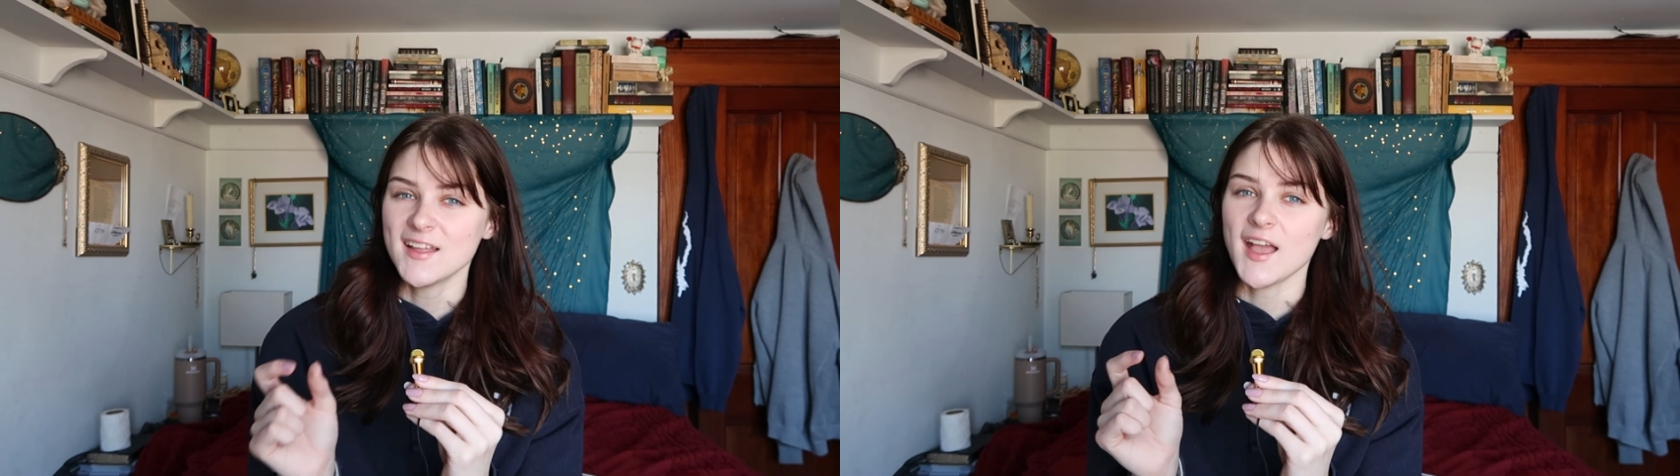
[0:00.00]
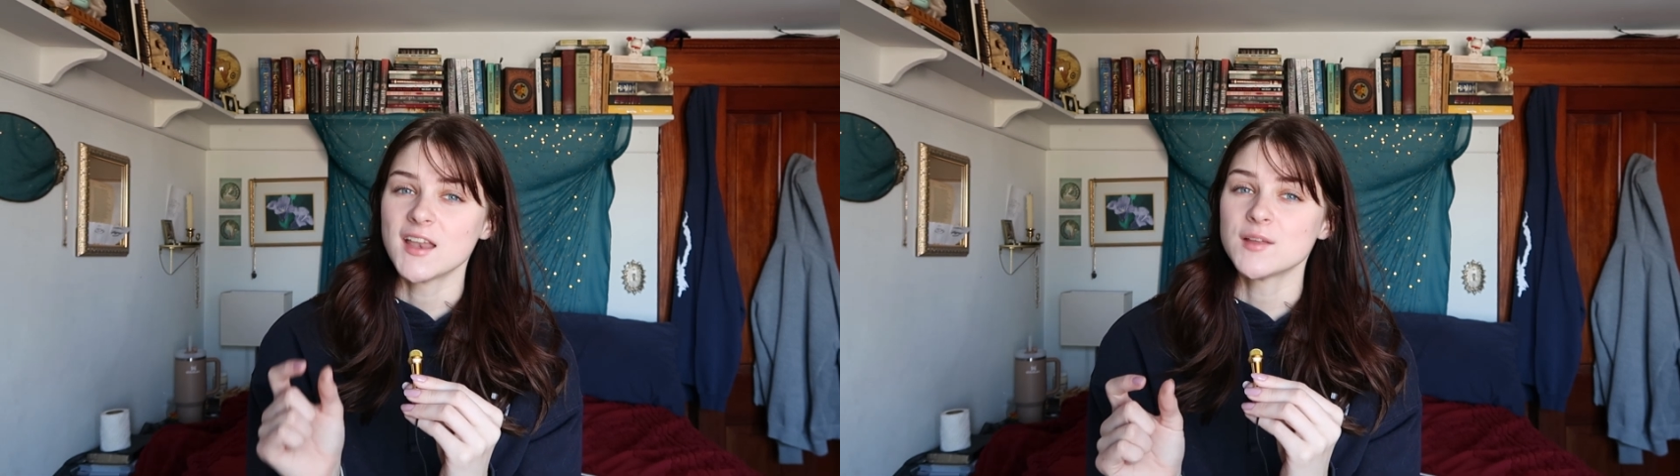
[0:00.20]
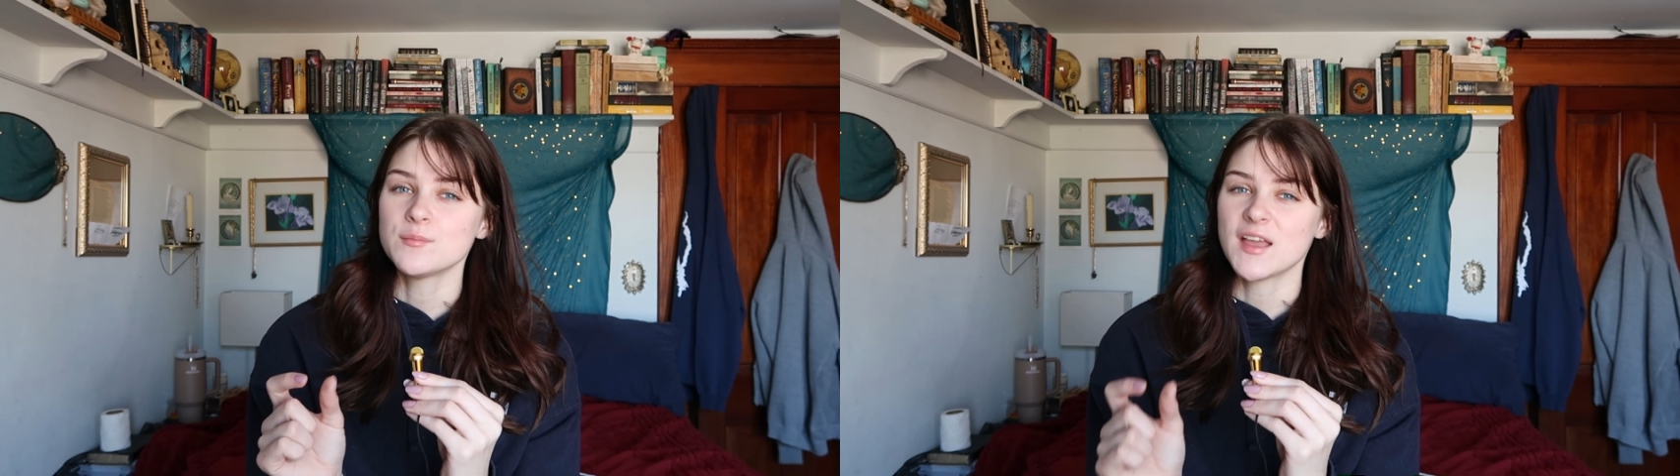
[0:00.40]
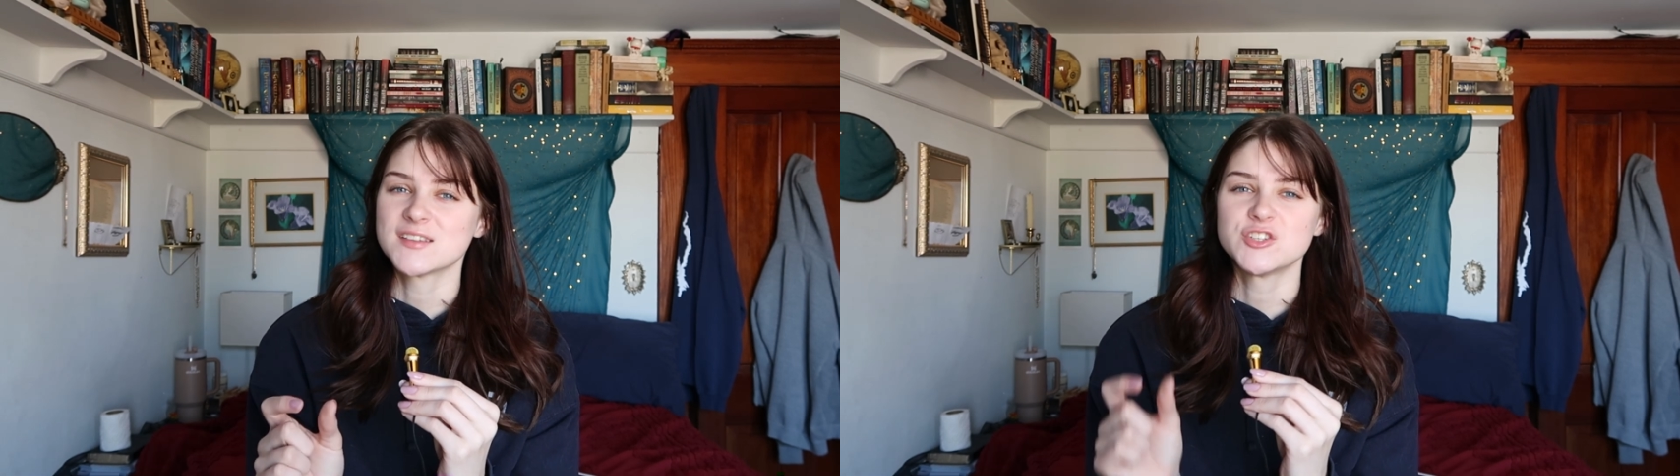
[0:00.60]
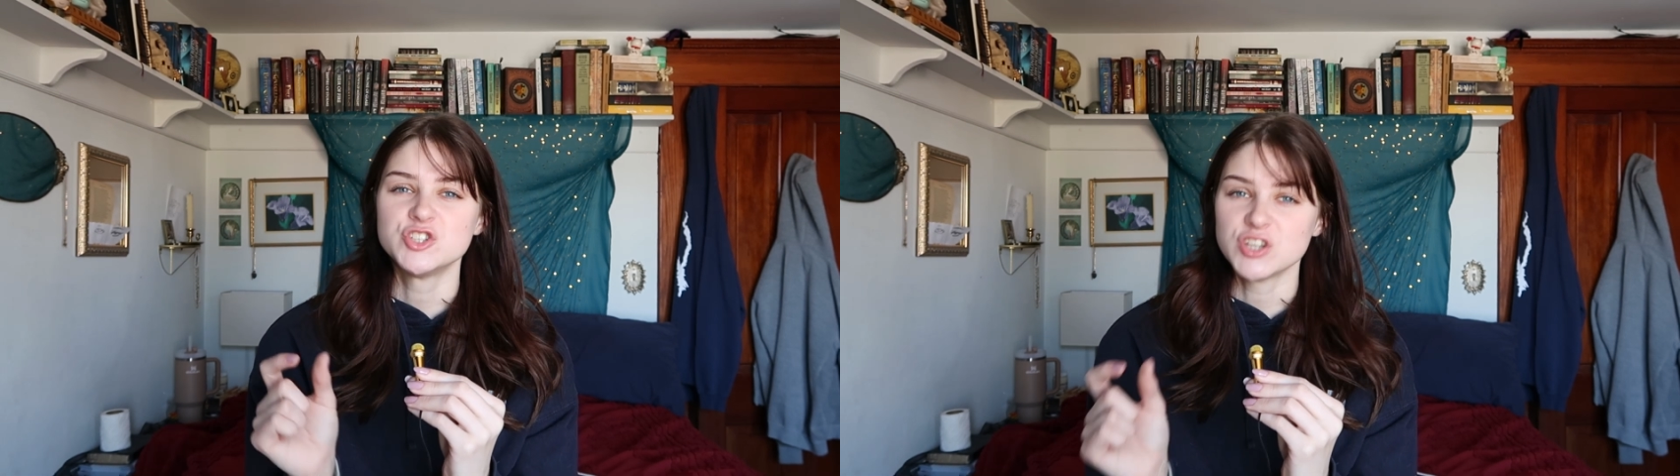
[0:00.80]
and it
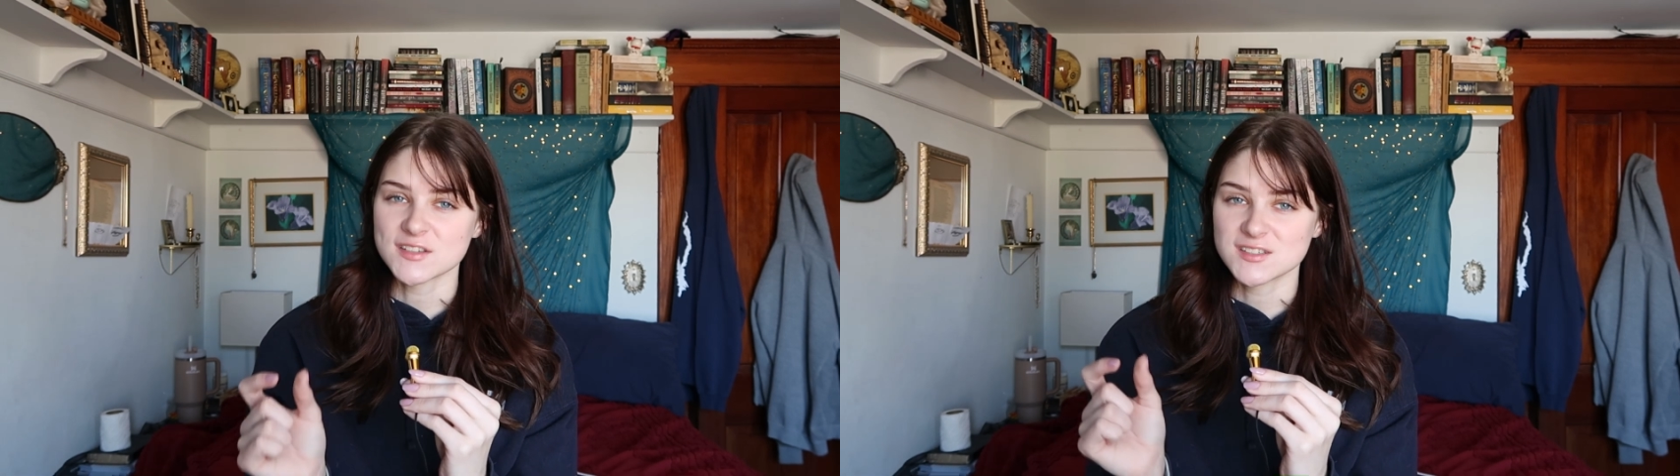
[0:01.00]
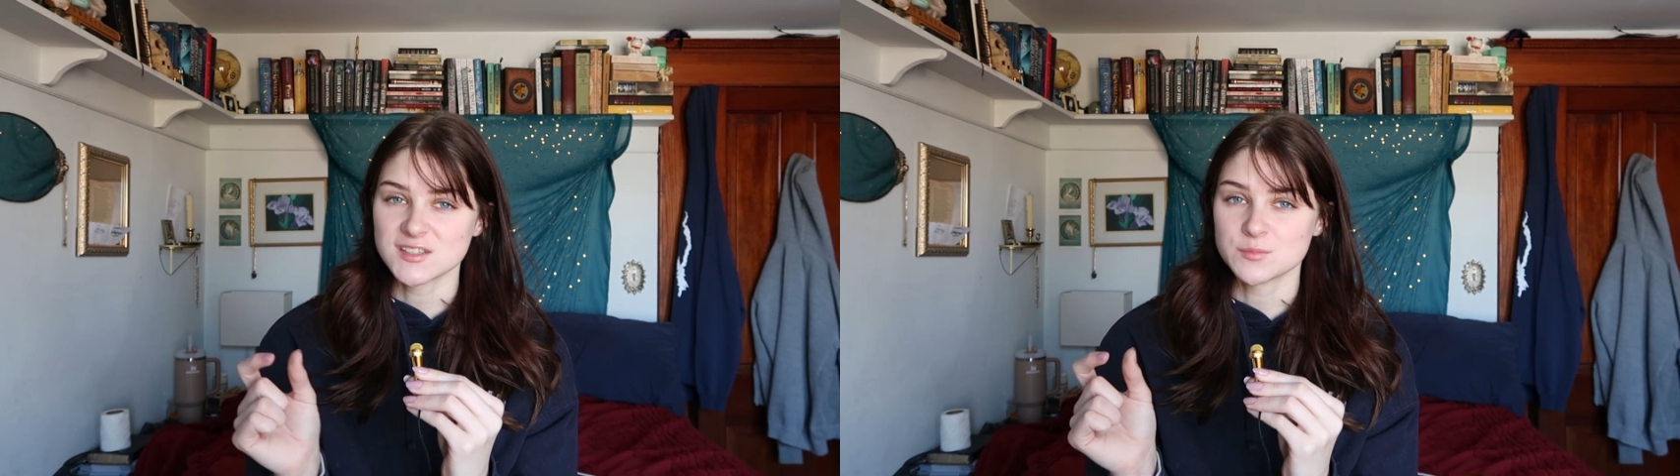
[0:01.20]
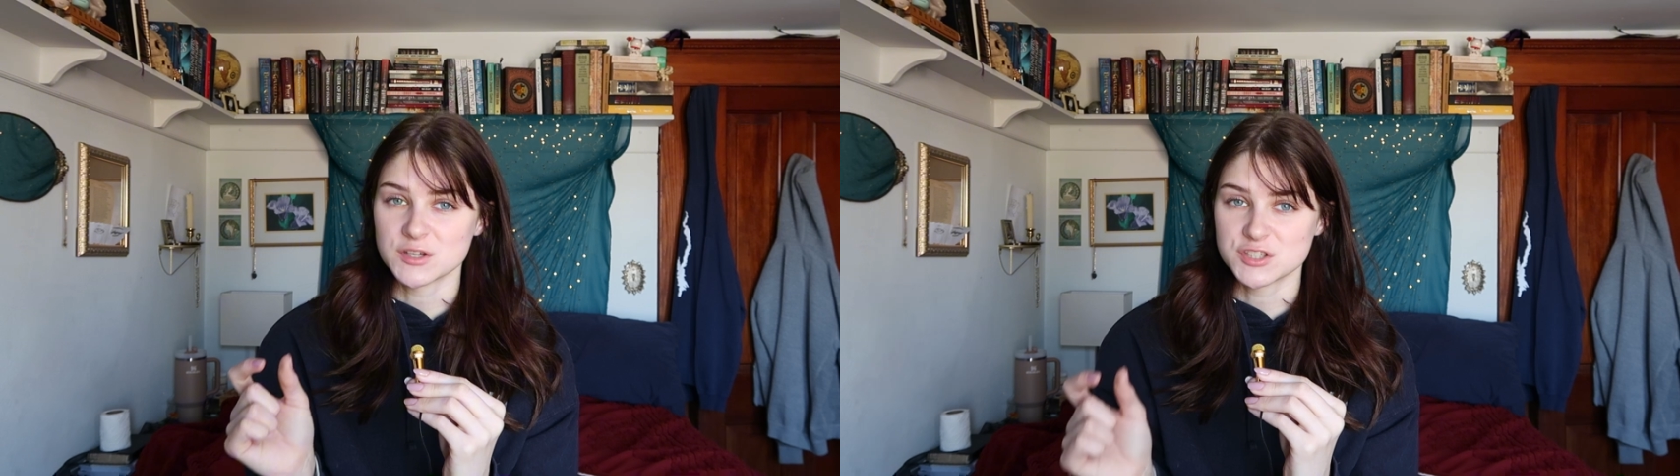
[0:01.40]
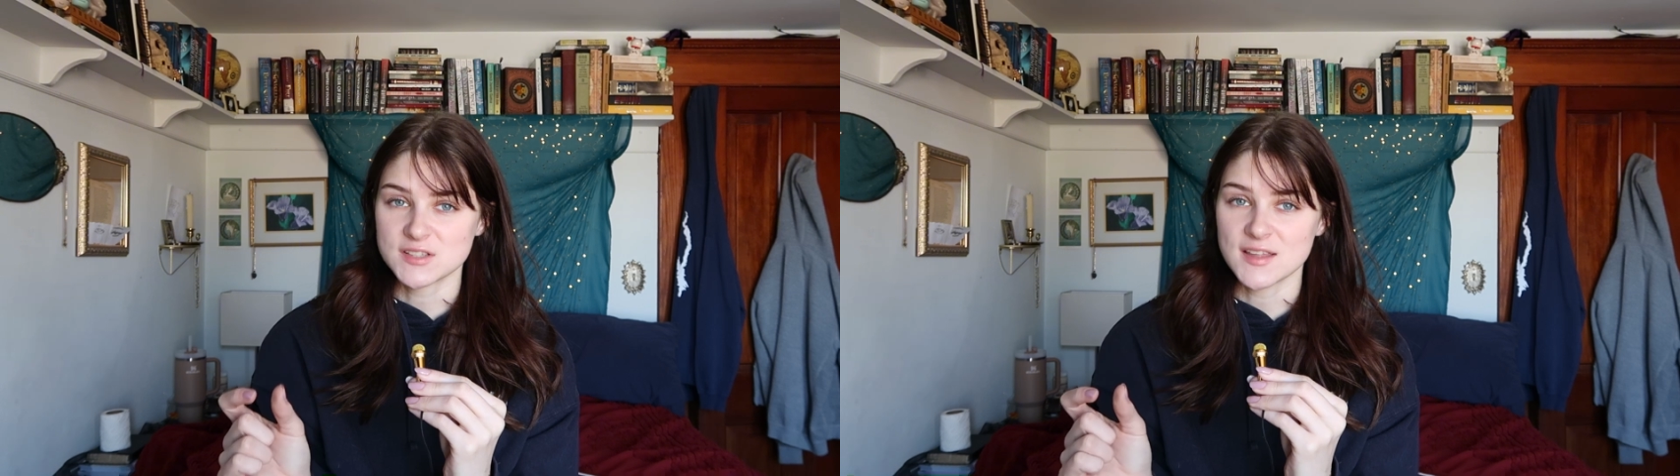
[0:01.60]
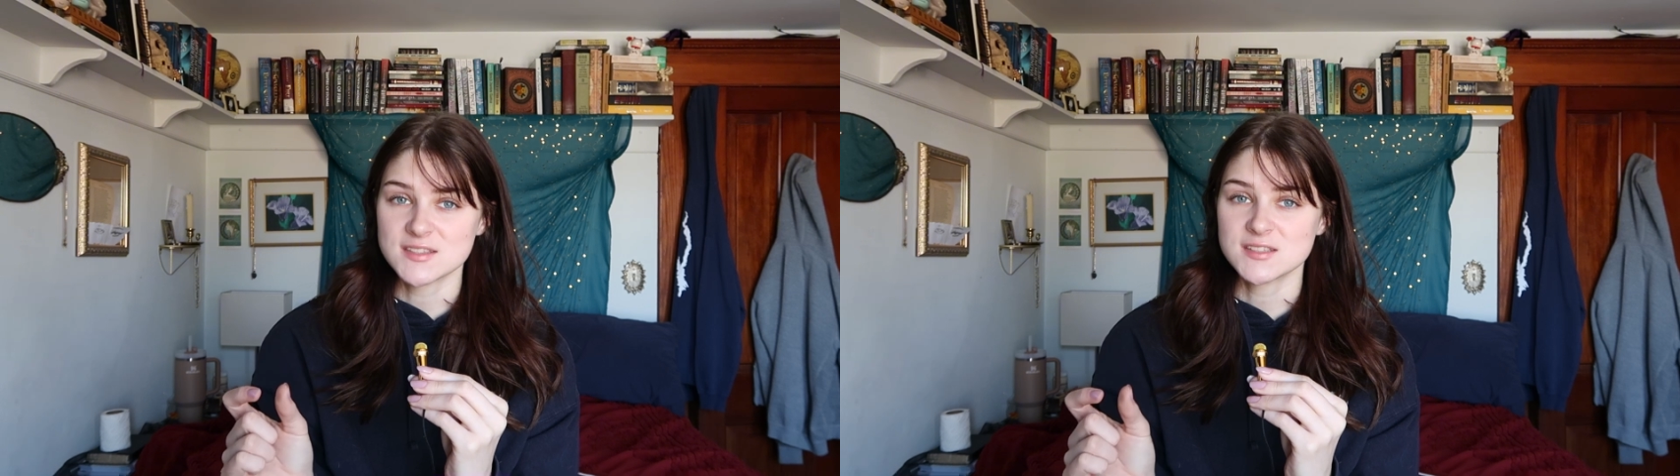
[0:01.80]
makes just as much
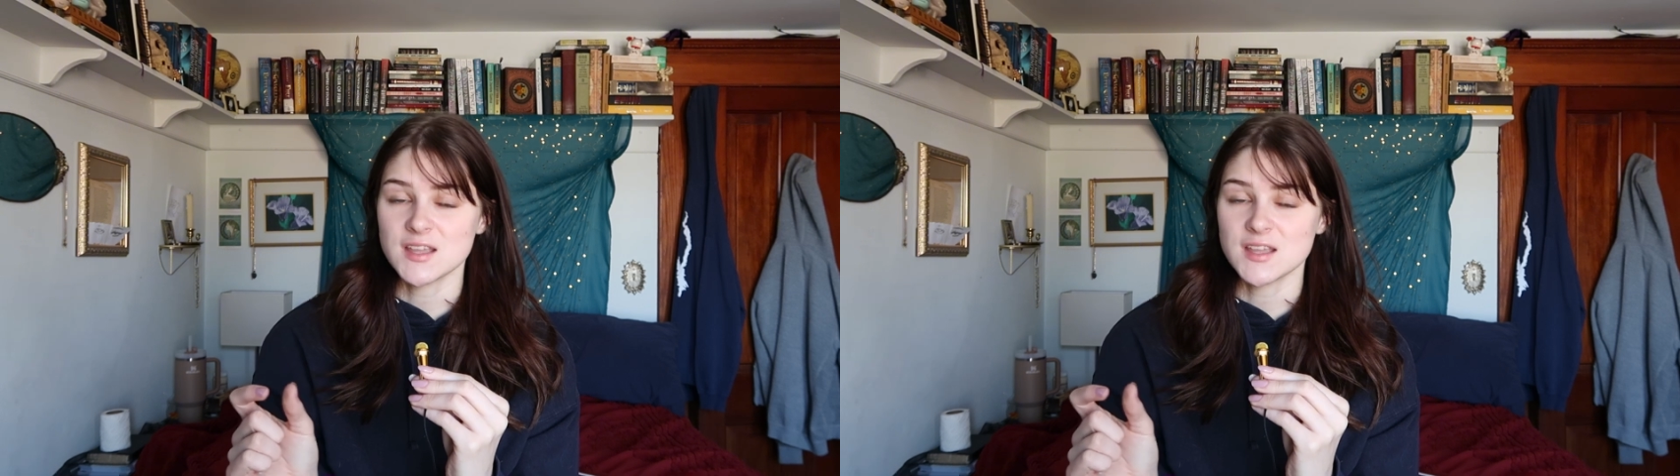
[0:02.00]
sense,